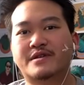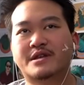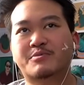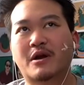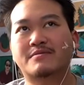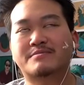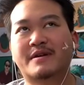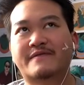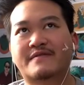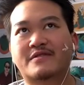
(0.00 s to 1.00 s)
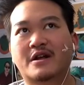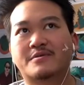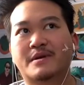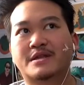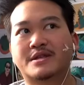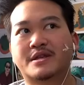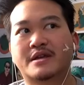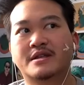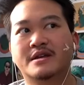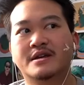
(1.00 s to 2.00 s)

That's probably my favorite Iron Man design.